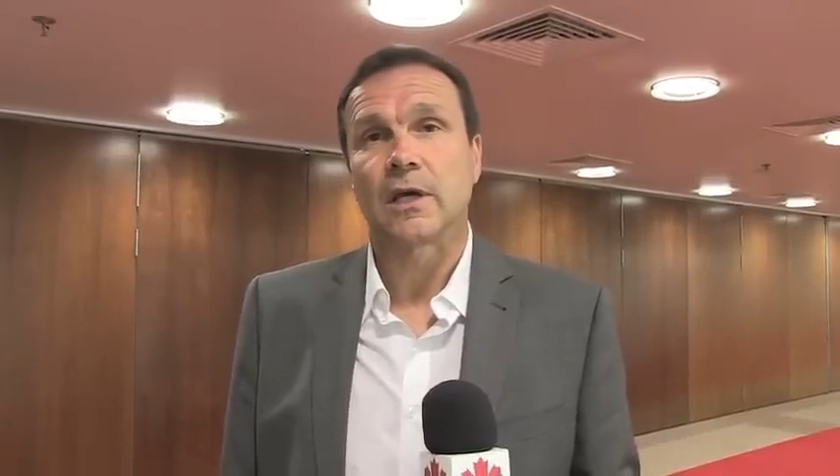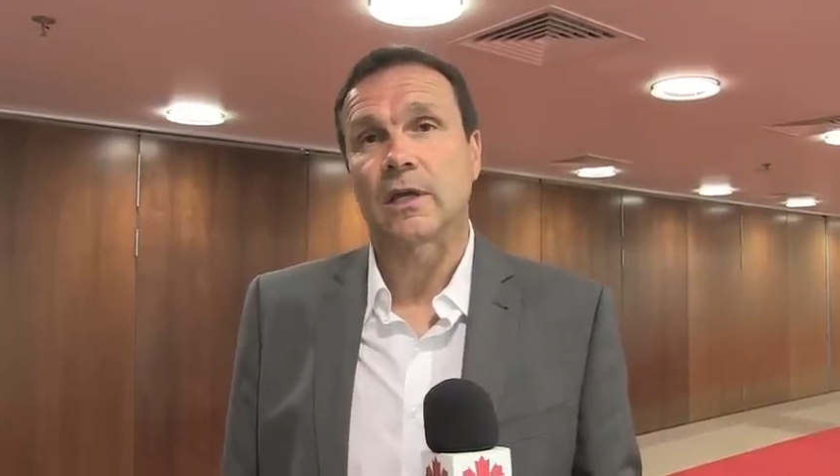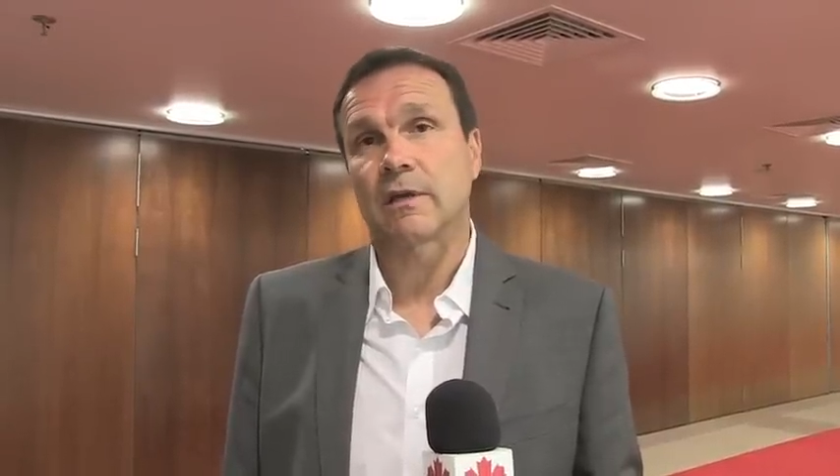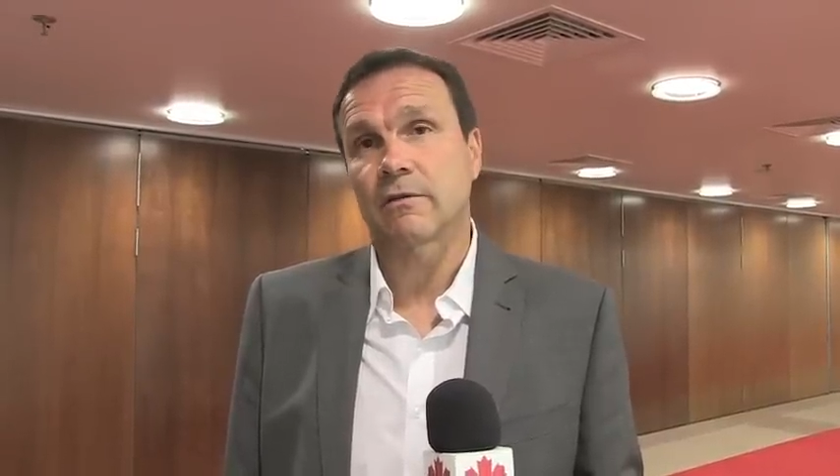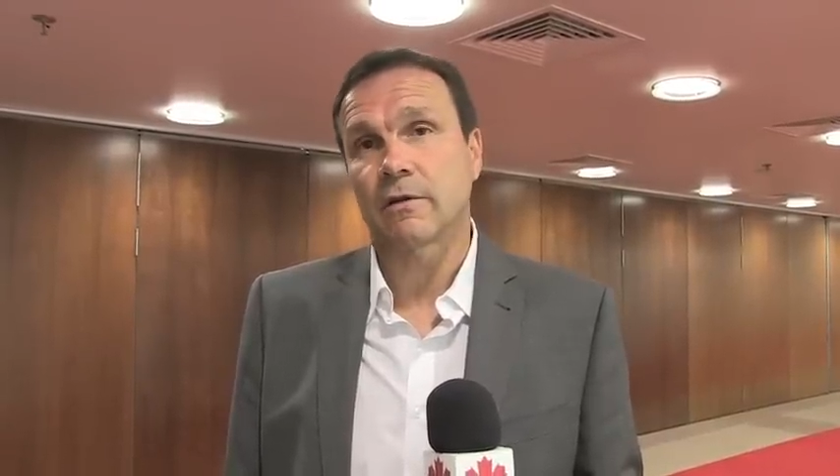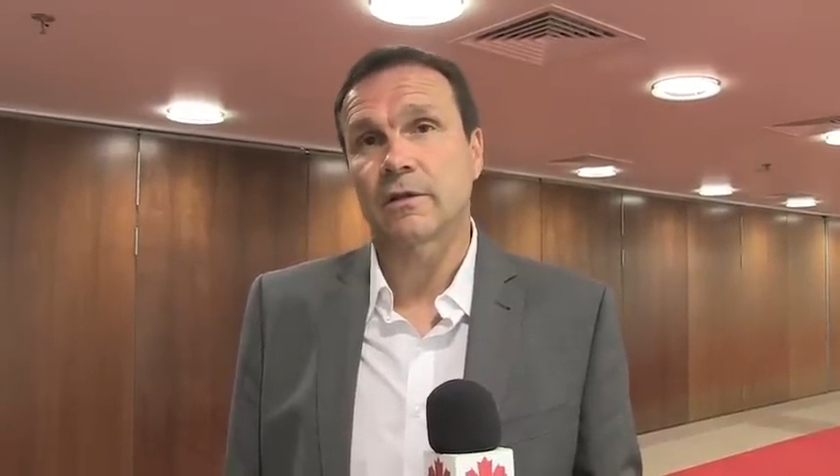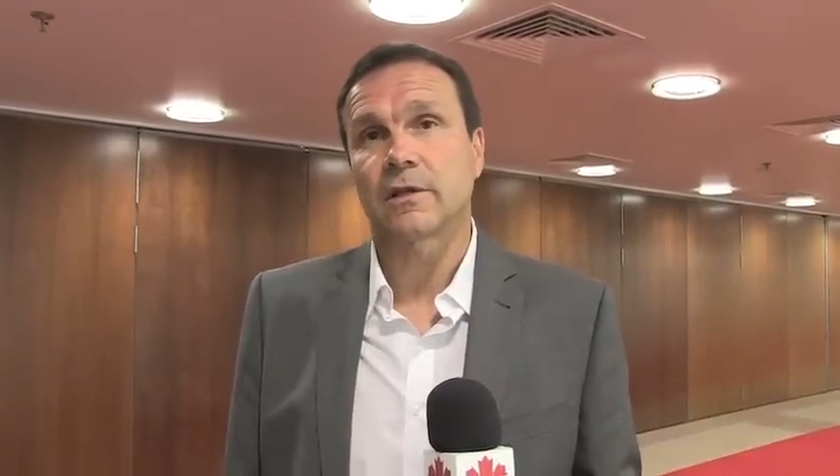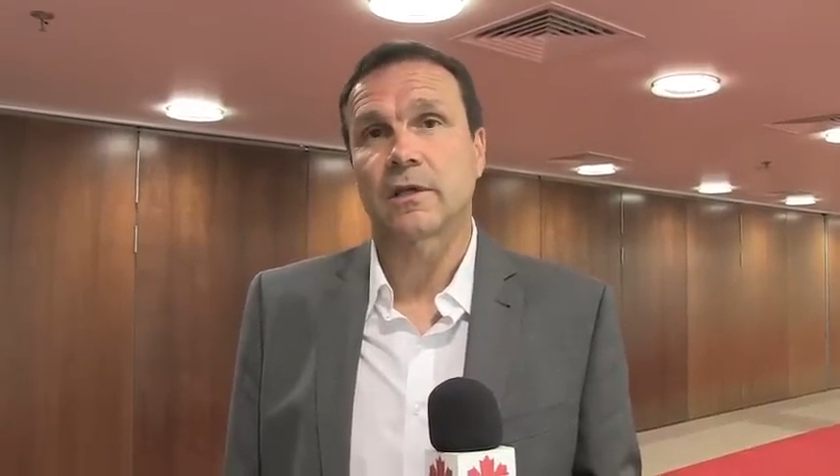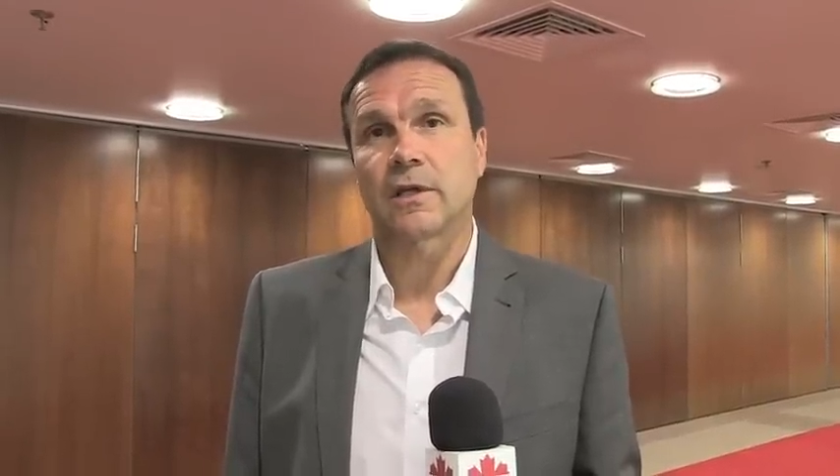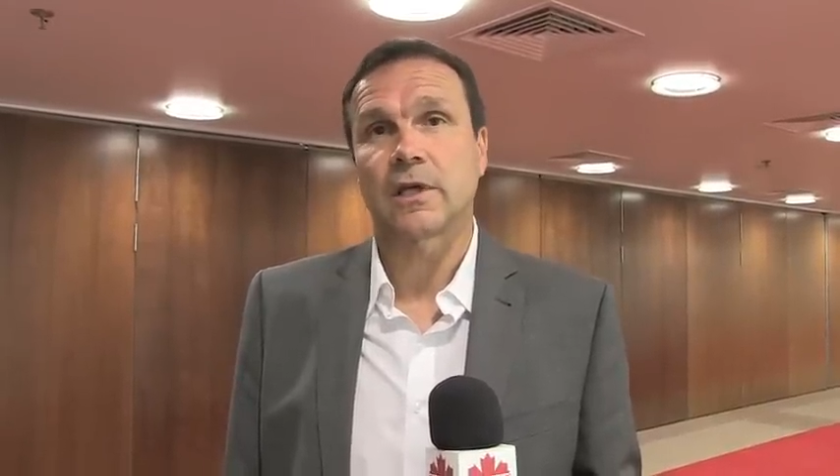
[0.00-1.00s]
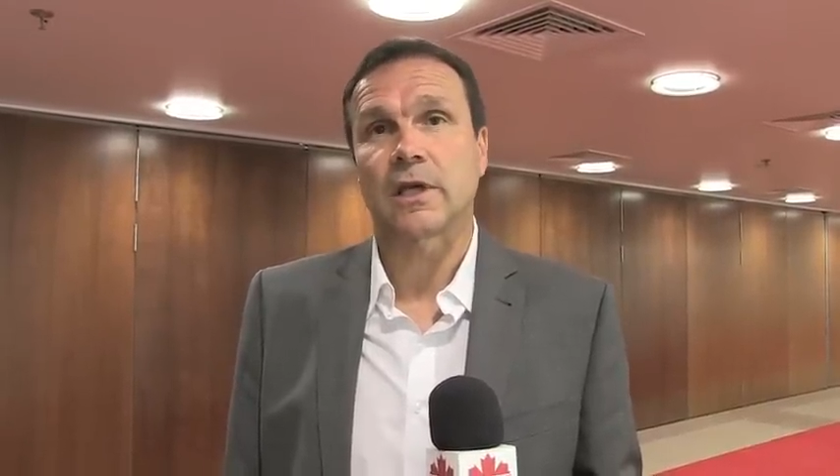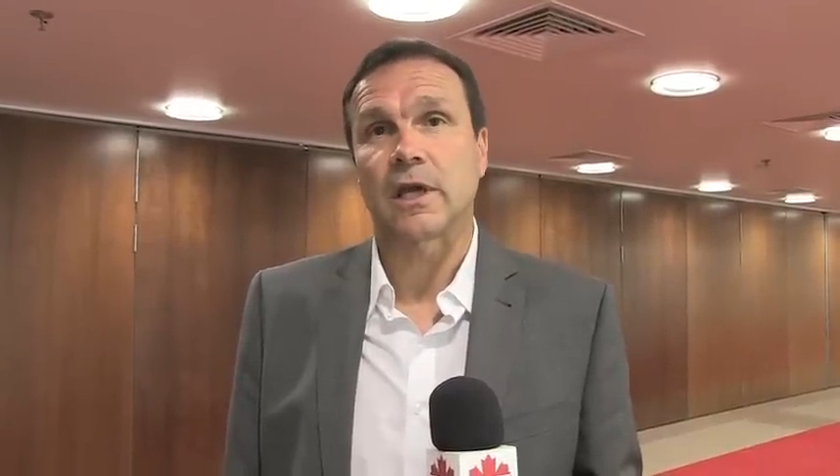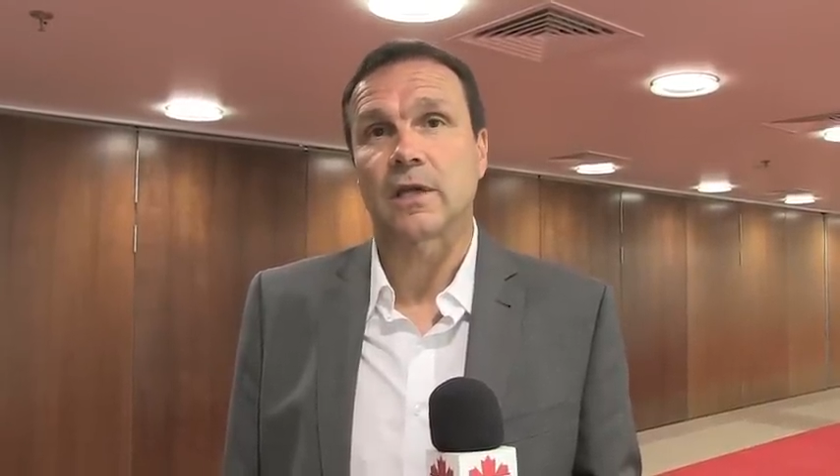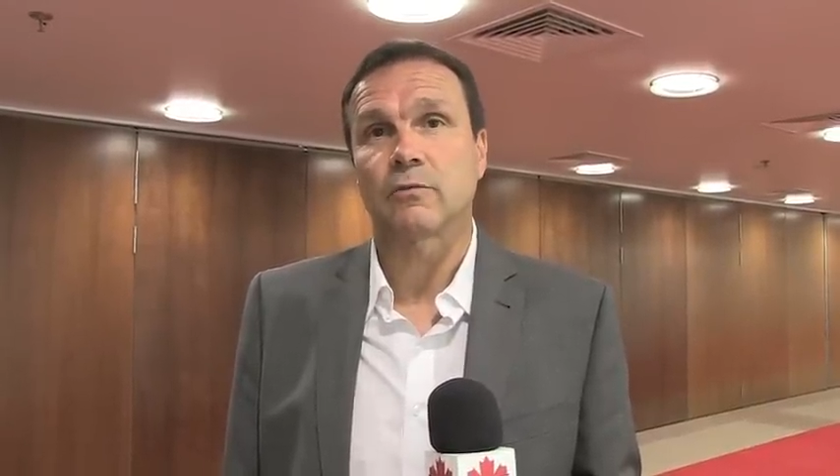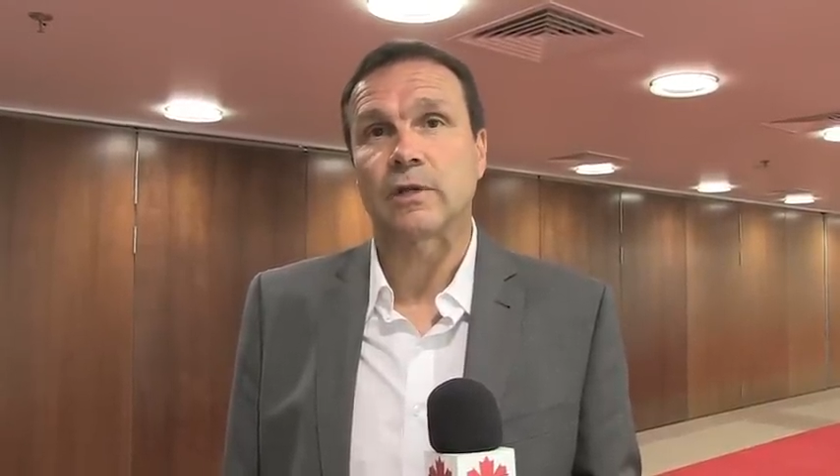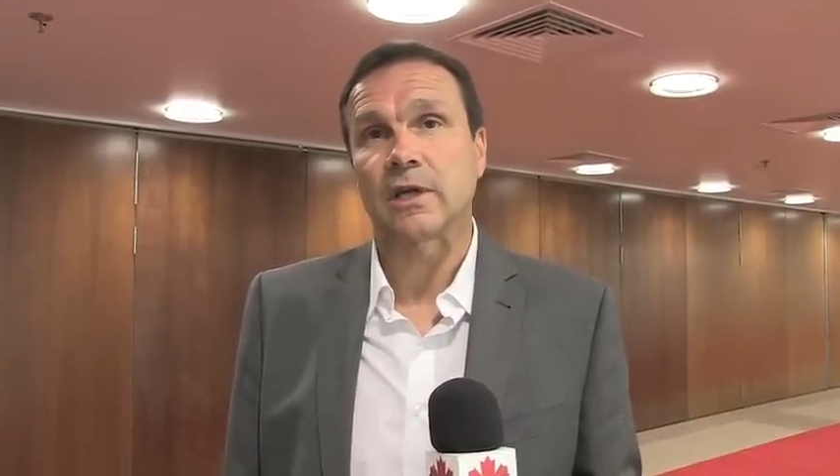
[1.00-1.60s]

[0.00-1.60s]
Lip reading: And I thought, again,